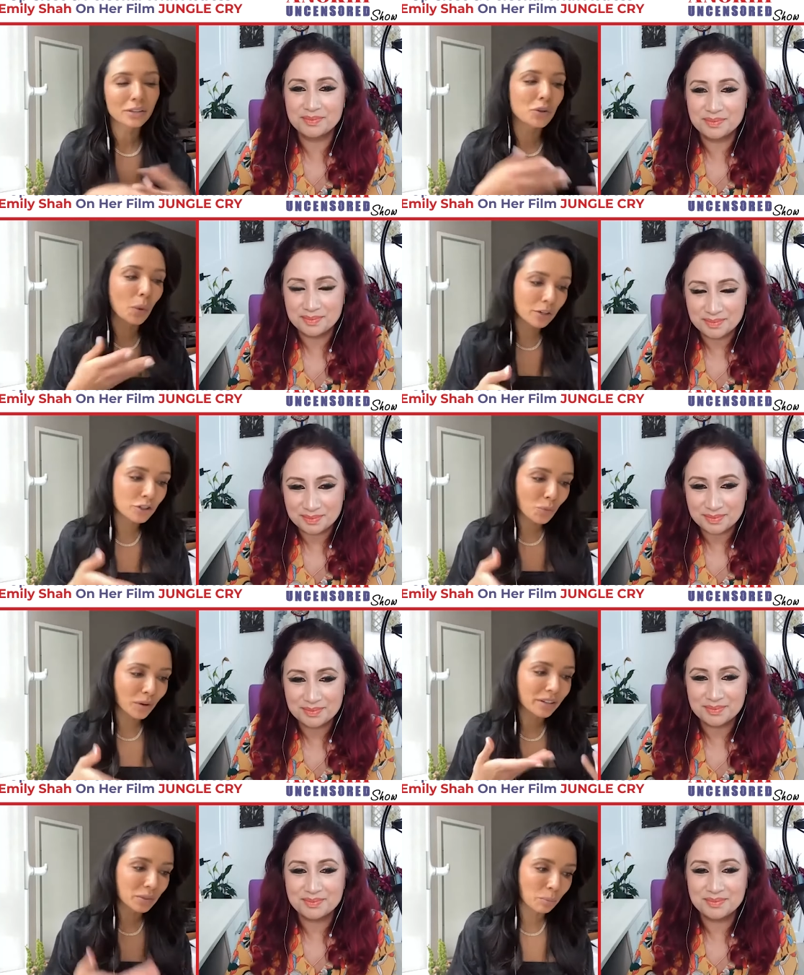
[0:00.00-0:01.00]
Speaker 1: So I just
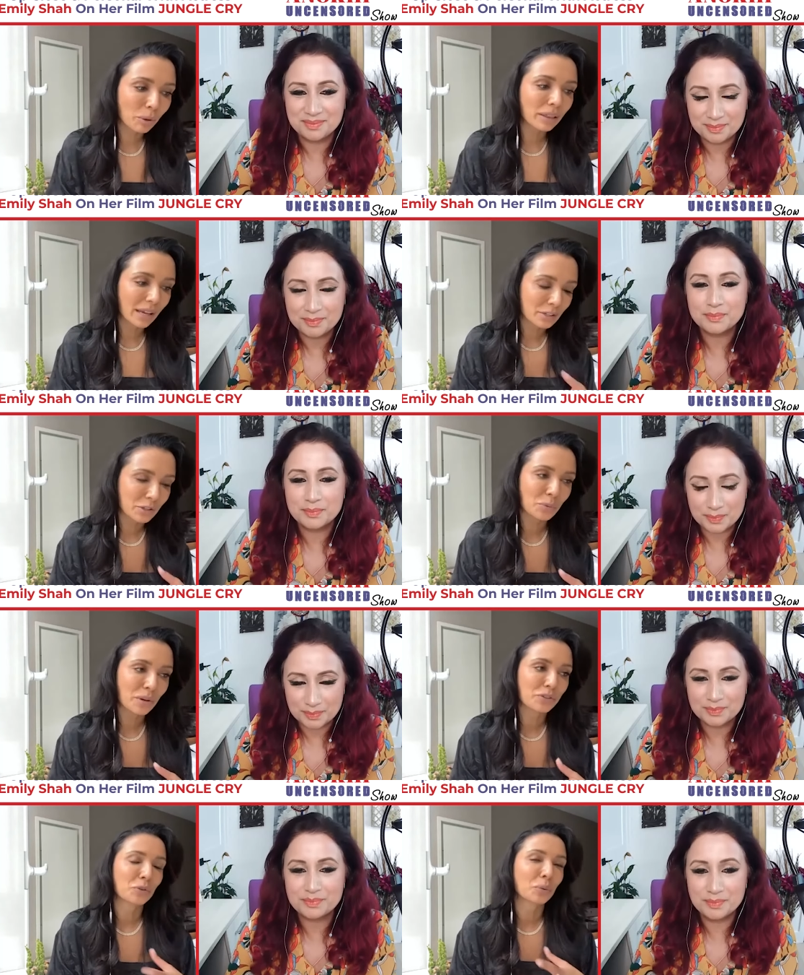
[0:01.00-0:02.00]
wanted to bring that to the
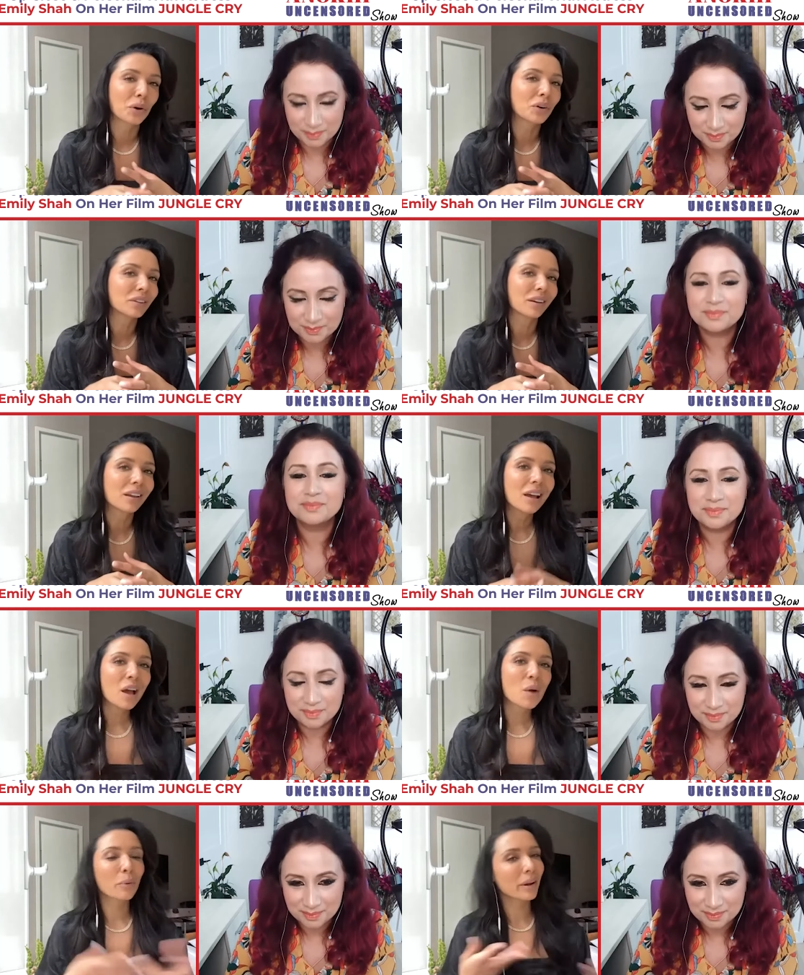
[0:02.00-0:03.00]
Western world and
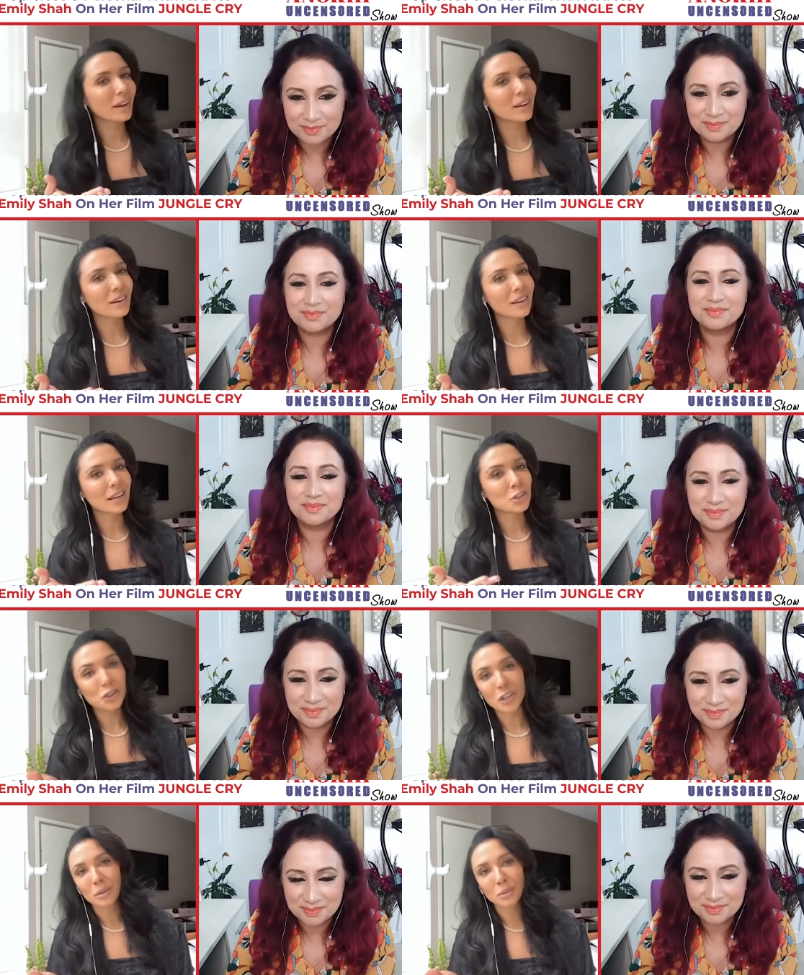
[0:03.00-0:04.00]
bring it in a
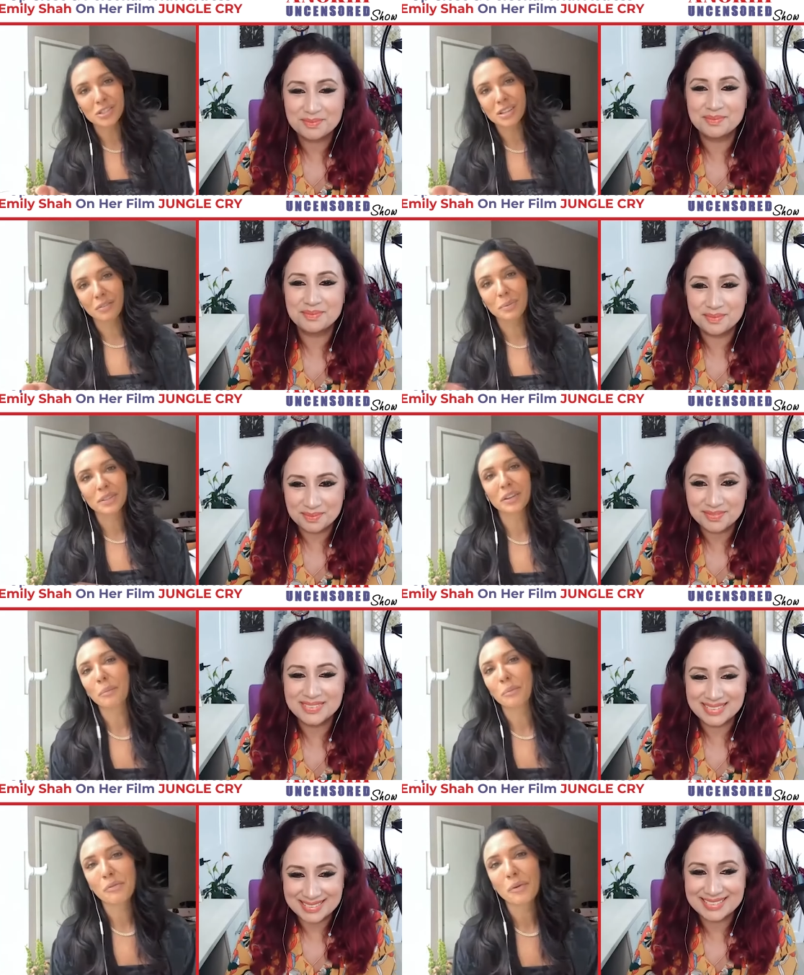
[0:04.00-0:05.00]
gin, which has never been done
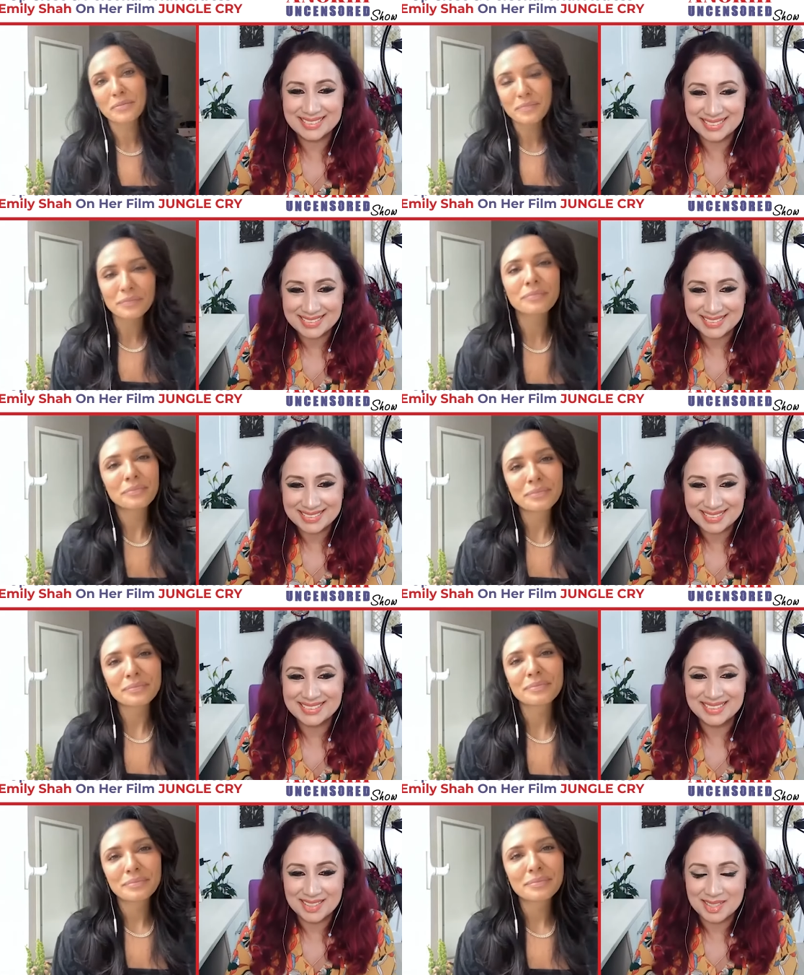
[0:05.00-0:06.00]
before.
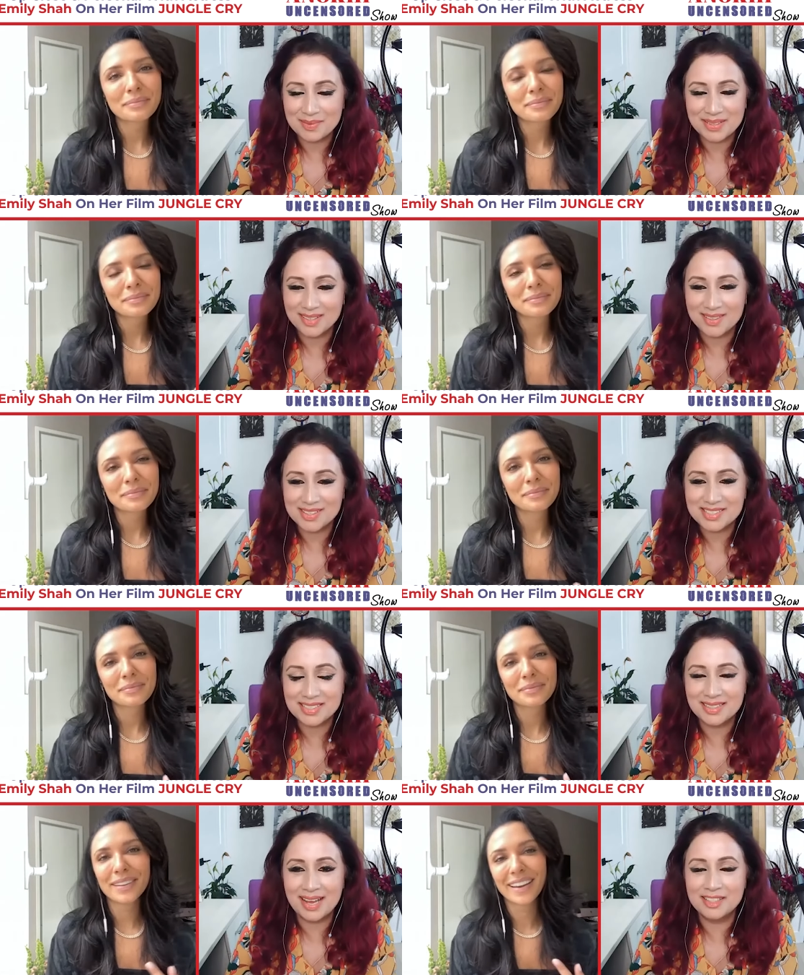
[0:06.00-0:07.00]
Speaker 2: Oh my gosh.
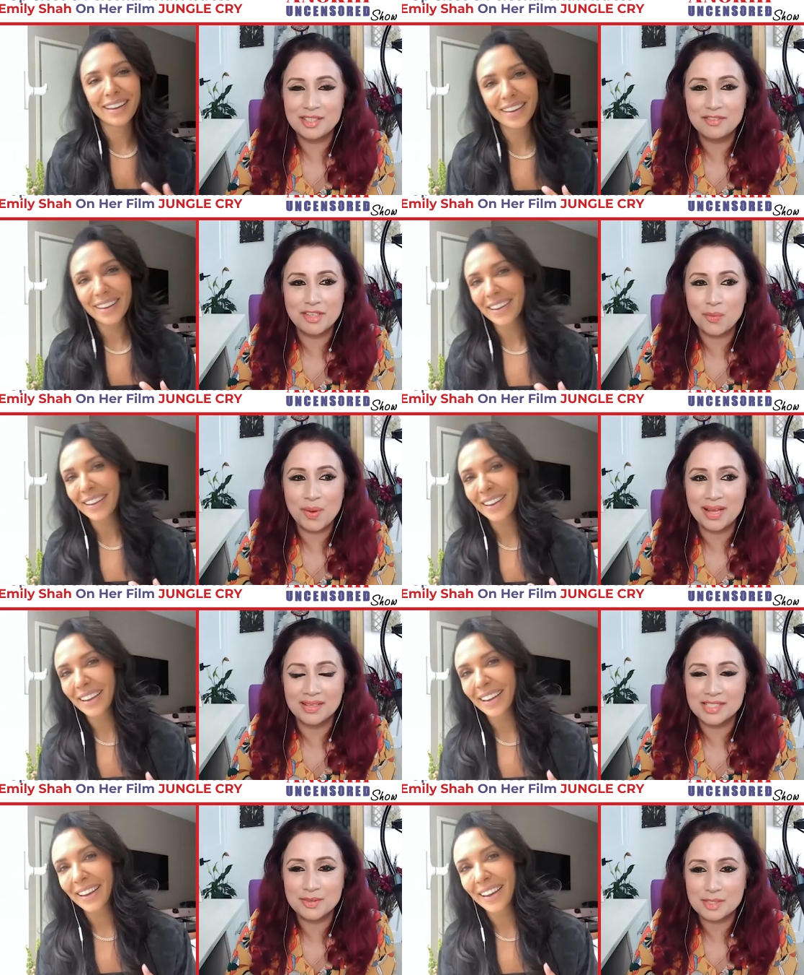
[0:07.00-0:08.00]
I don't even know what
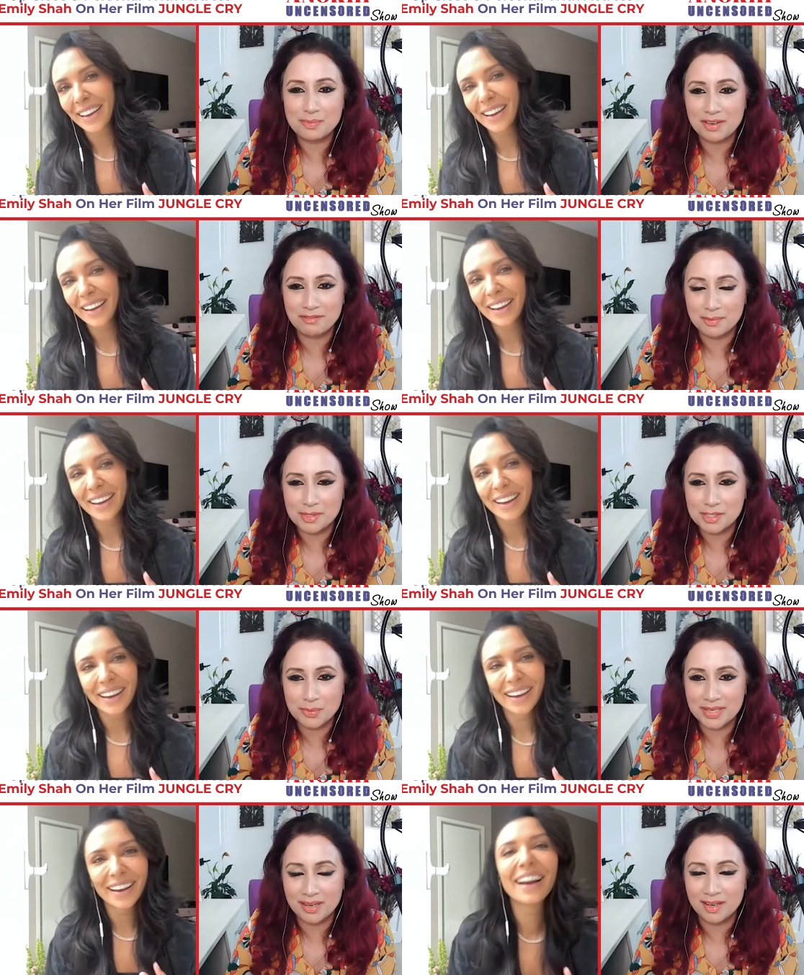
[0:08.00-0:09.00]
else to expect from you,
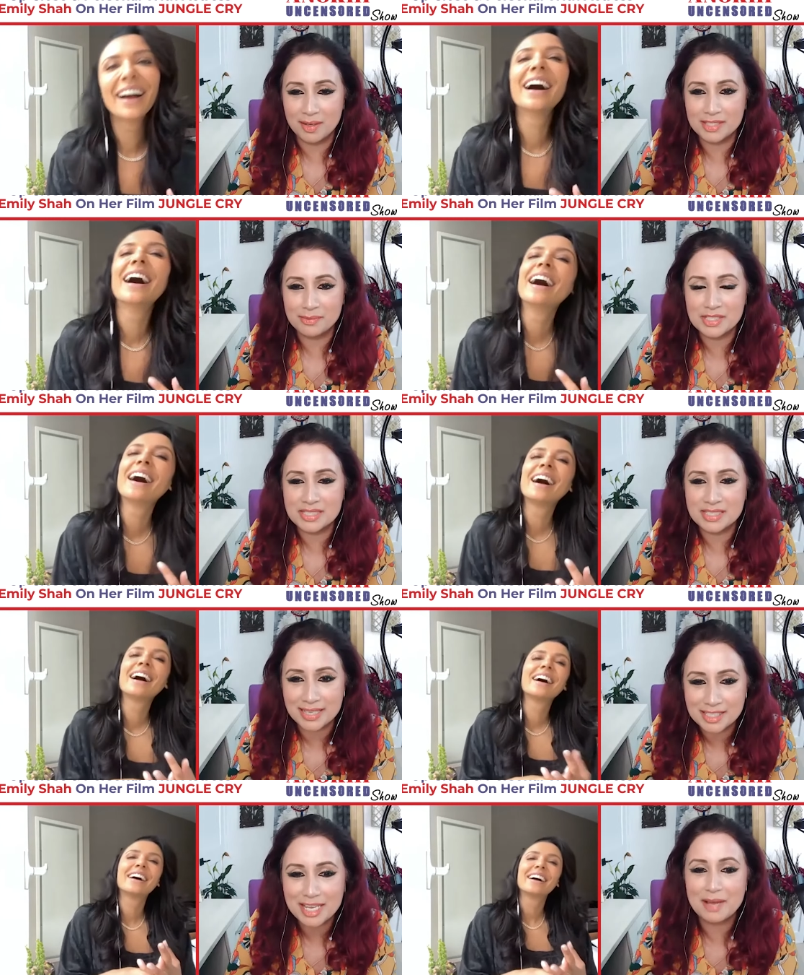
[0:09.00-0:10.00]
sweetheart. It's been
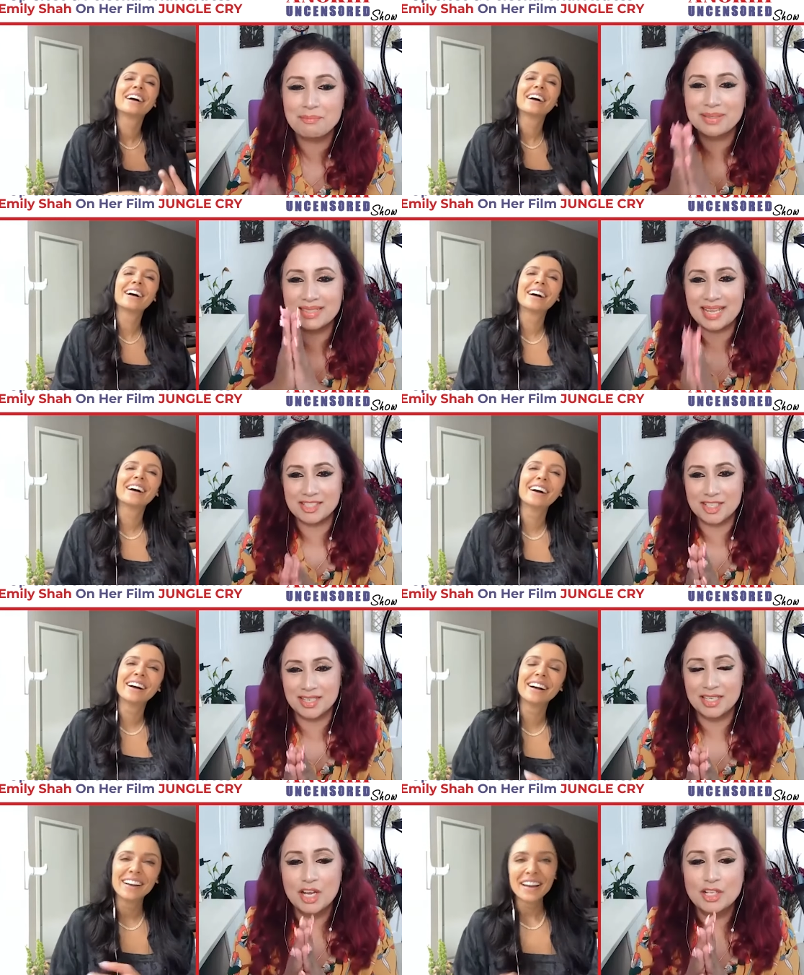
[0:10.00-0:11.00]
such a
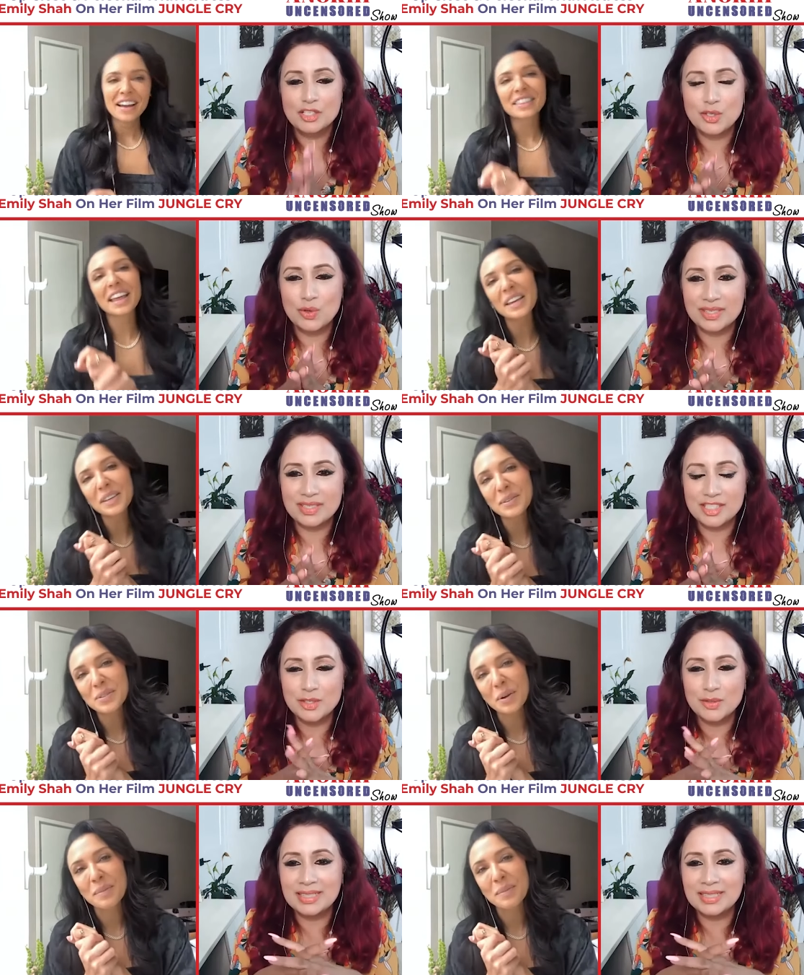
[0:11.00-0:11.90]
pleasure talking Thank to you. you. So Cle-